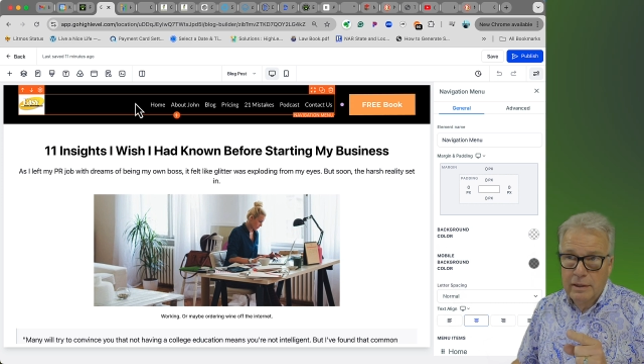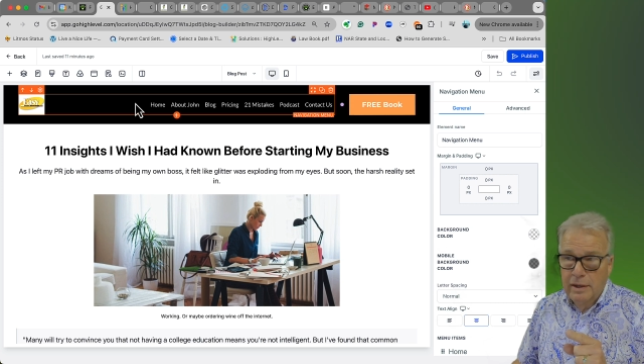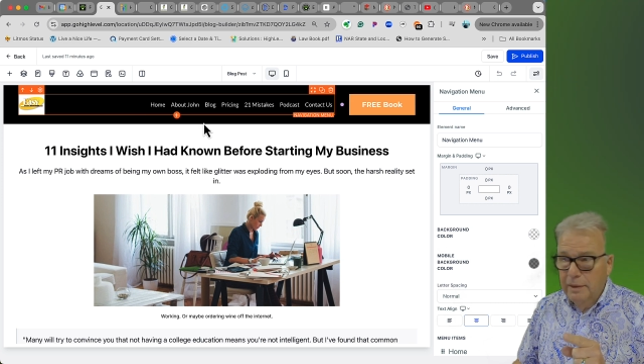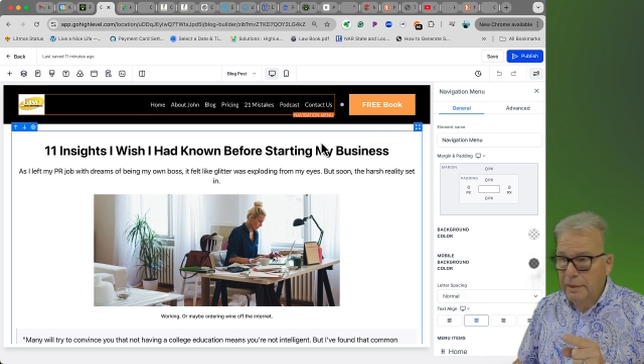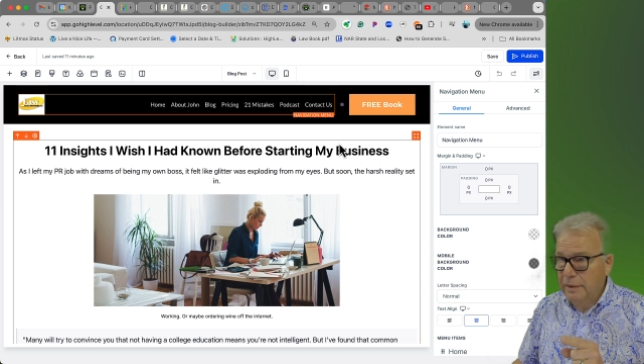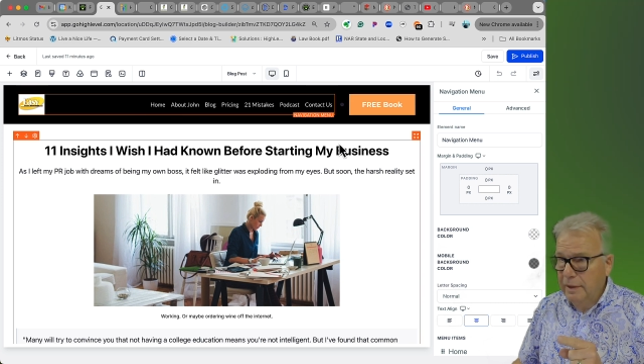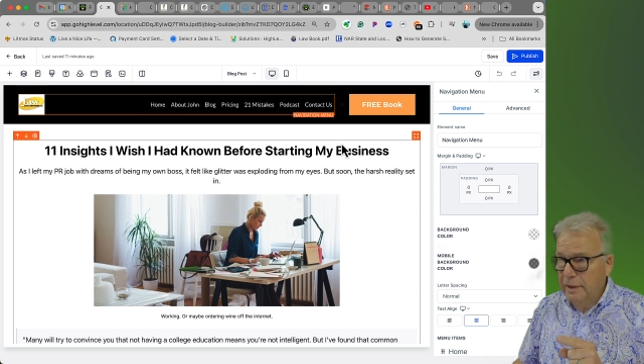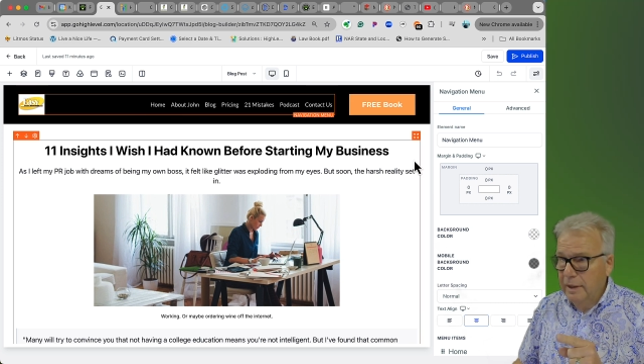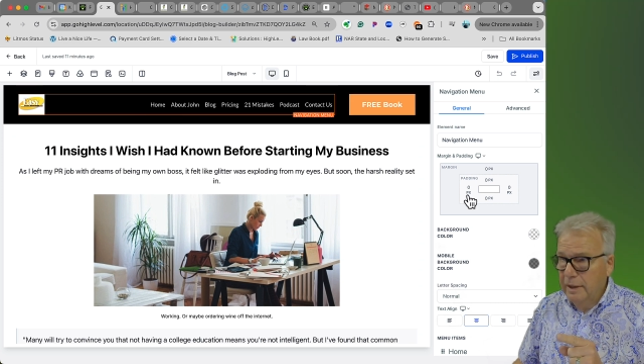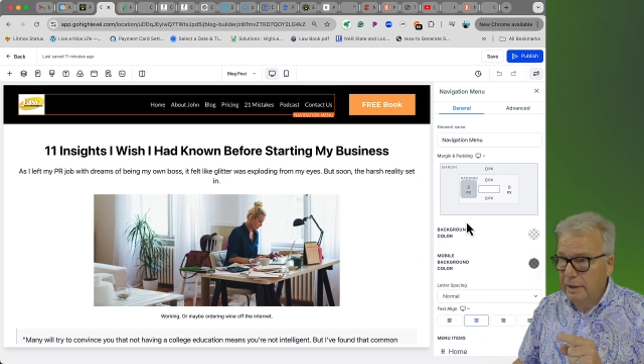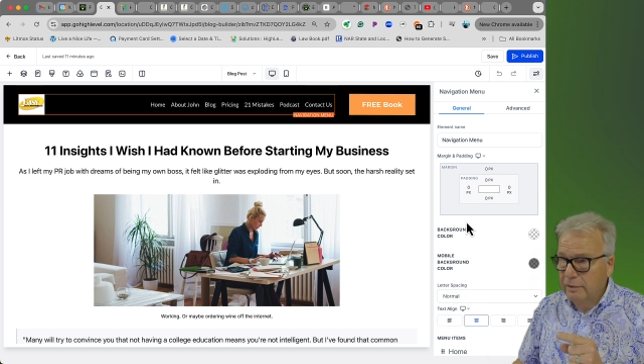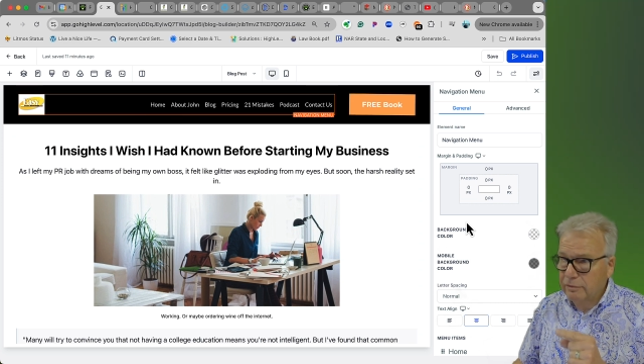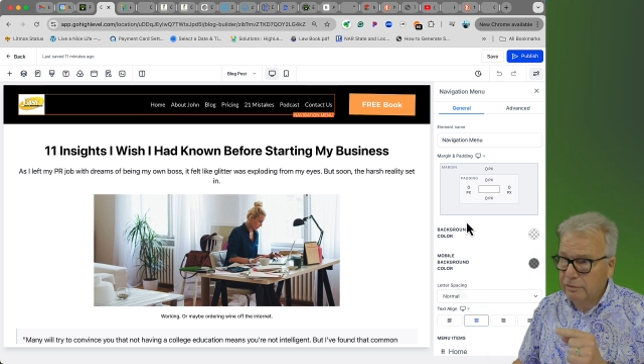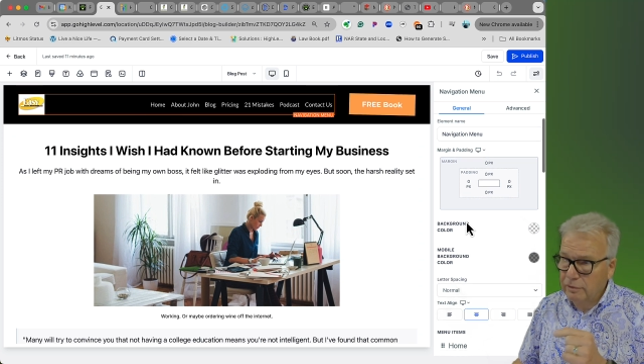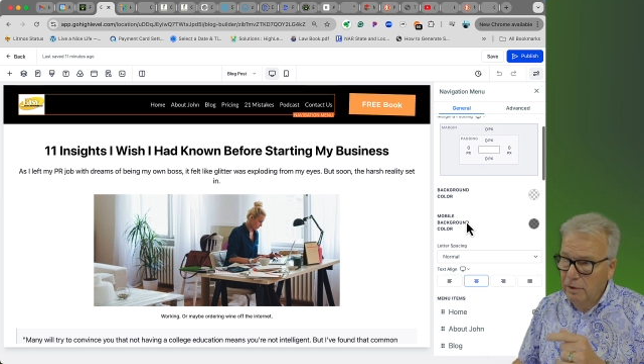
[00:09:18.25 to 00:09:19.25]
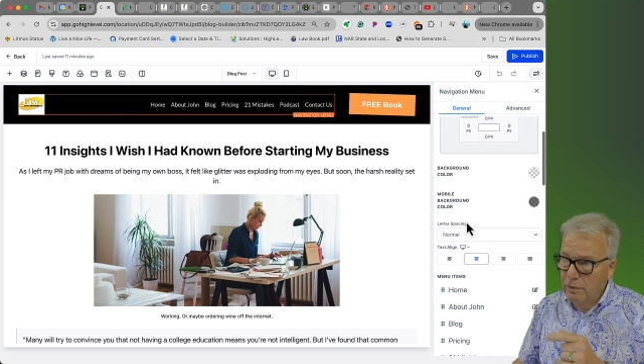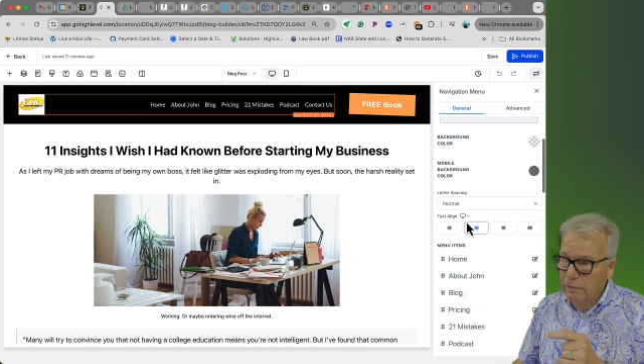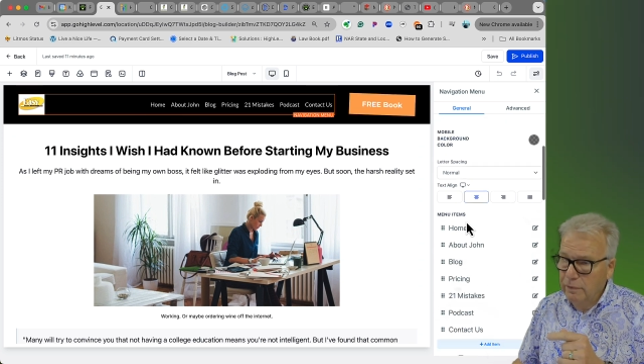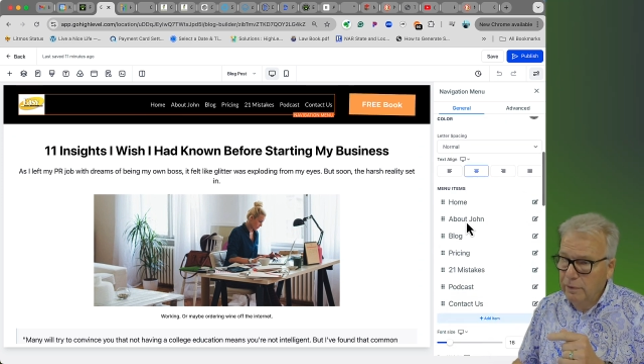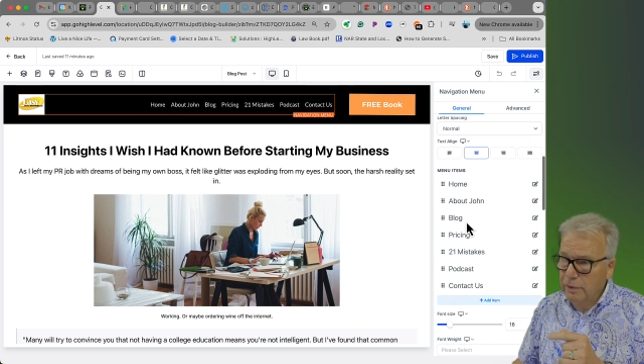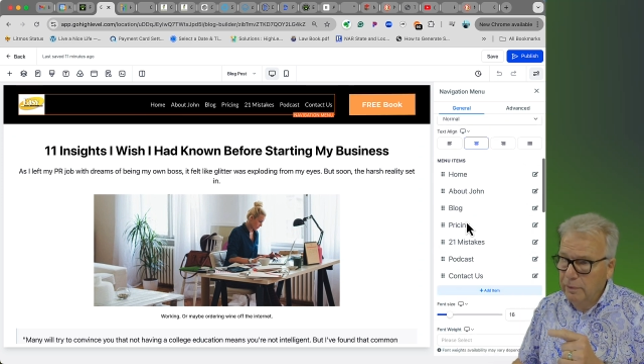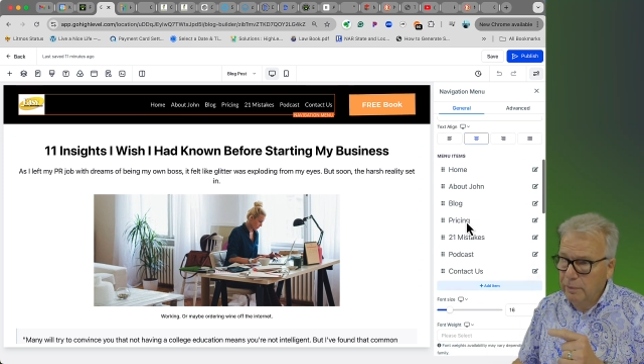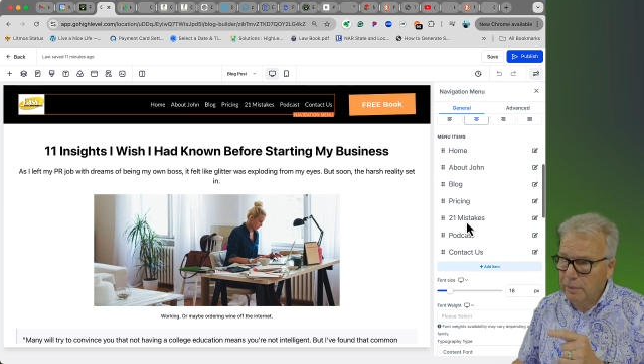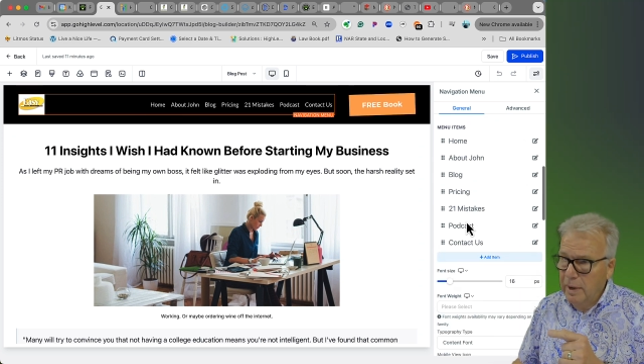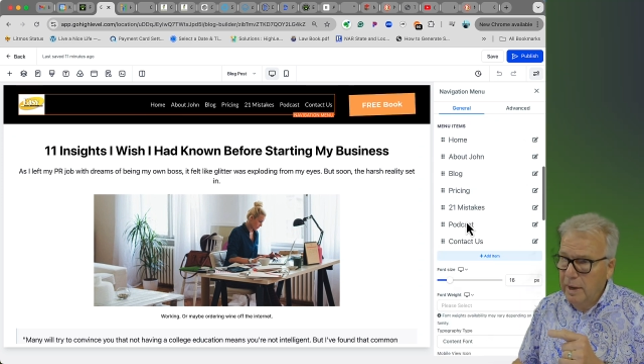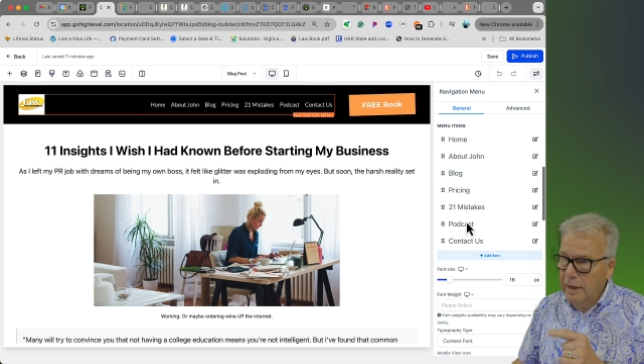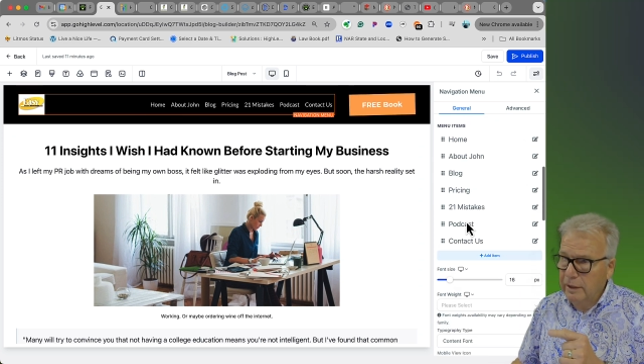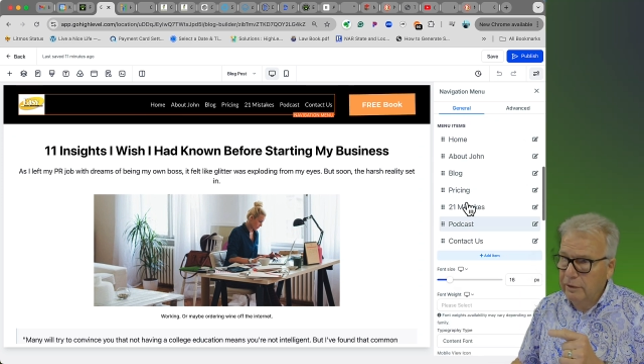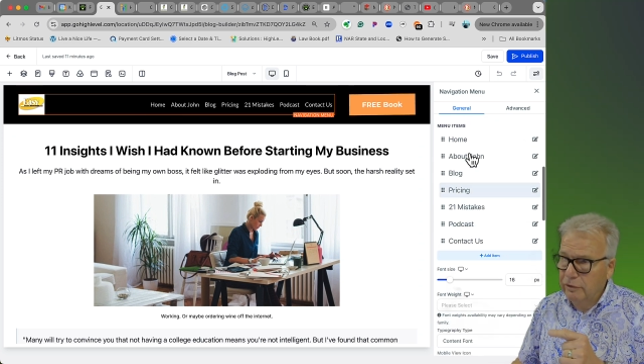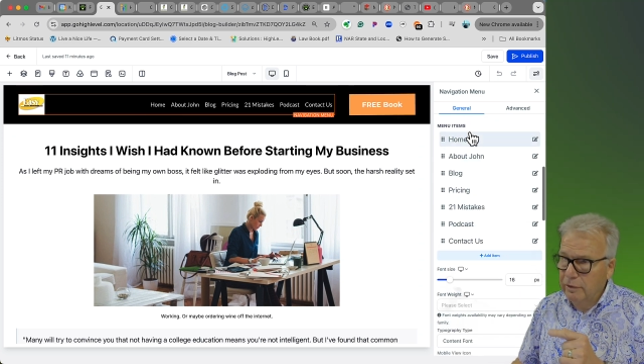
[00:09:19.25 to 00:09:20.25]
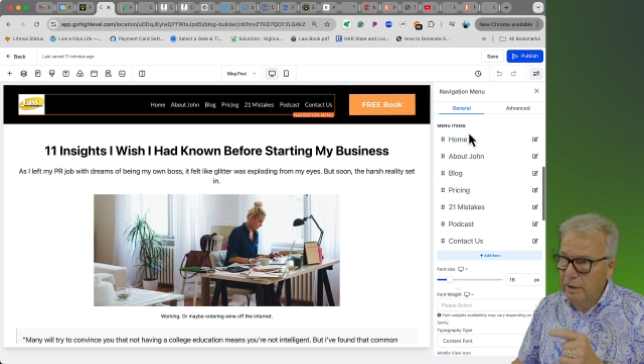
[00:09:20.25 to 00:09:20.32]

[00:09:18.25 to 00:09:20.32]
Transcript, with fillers: on this over on the right